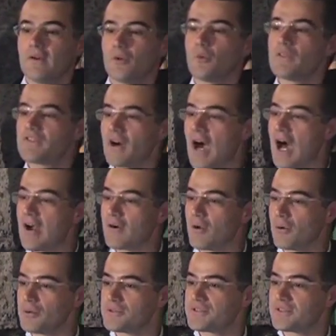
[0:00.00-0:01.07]
with
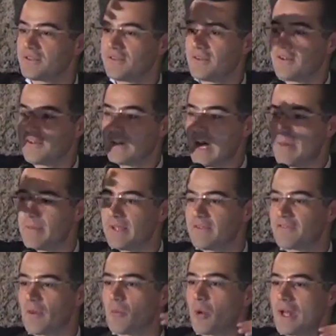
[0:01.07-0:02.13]
arrows coming
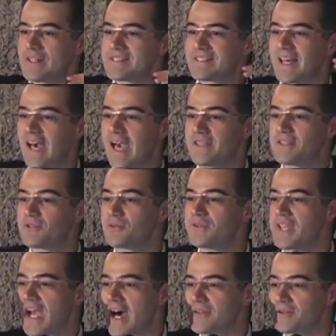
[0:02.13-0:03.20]
from one side to
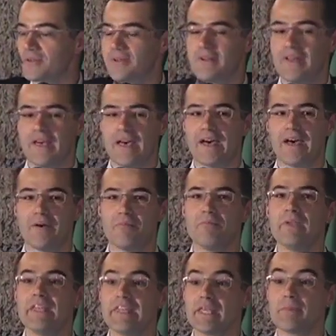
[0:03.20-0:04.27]
the other,
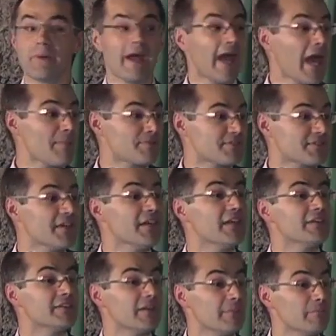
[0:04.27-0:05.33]
meaning perhaps
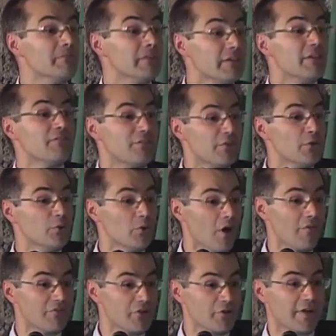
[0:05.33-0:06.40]
in the view
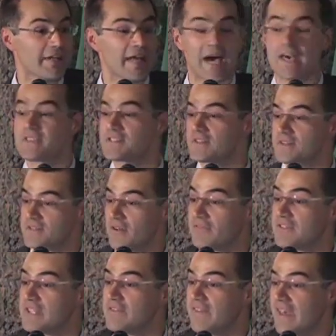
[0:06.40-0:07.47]
of the organizers of
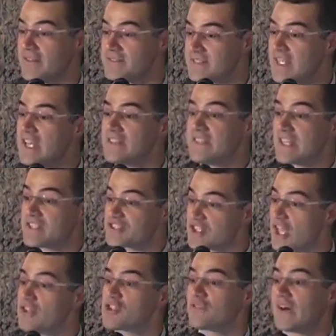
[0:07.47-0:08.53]
the events, the
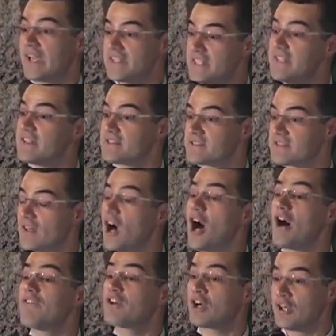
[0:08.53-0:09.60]
exchange of ideas,
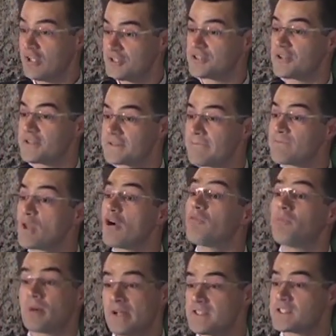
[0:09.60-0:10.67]
of cultures,
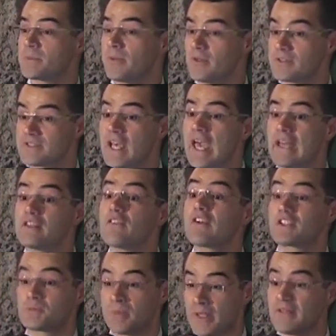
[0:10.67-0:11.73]
of principles, and of
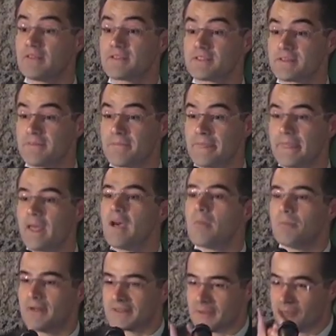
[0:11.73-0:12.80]
experience.
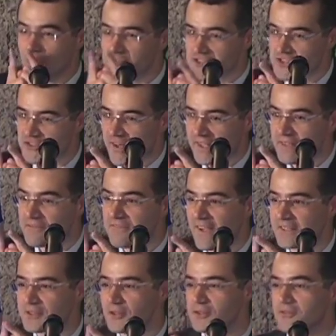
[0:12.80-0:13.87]
But the most striking
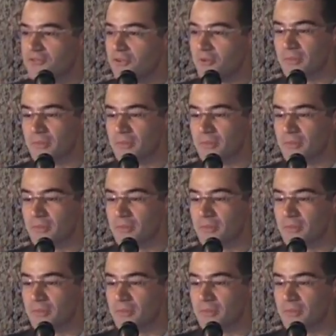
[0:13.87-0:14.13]
factor for